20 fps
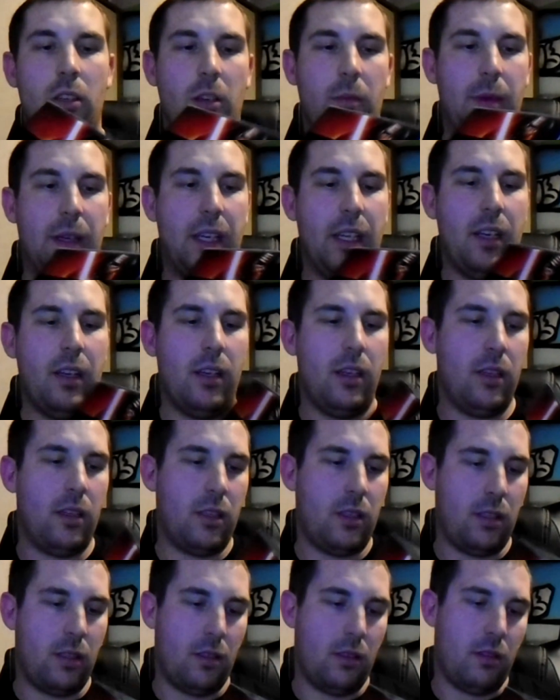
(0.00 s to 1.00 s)
Not bad.
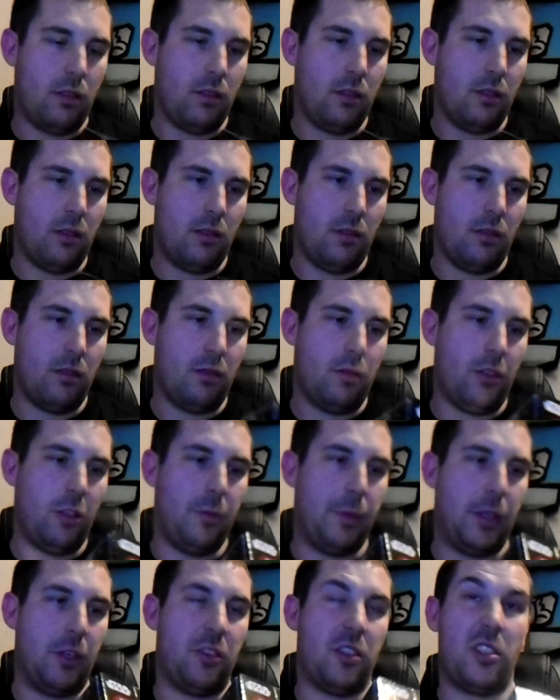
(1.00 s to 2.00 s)

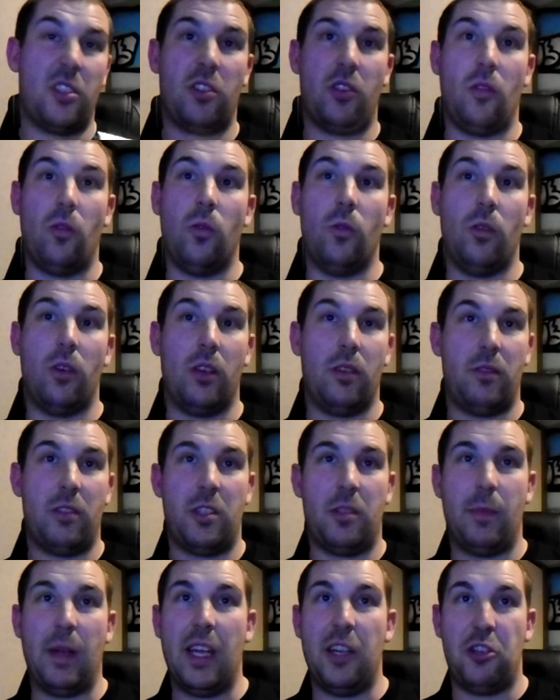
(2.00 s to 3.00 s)
Could be good to store a
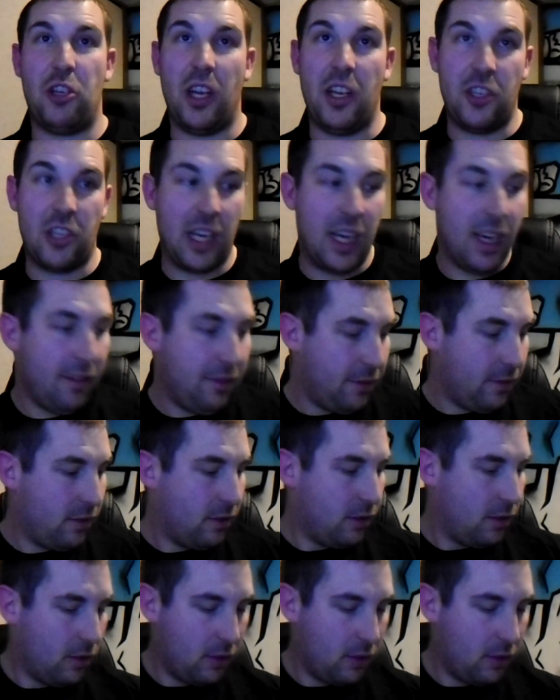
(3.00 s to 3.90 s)
spare change I have.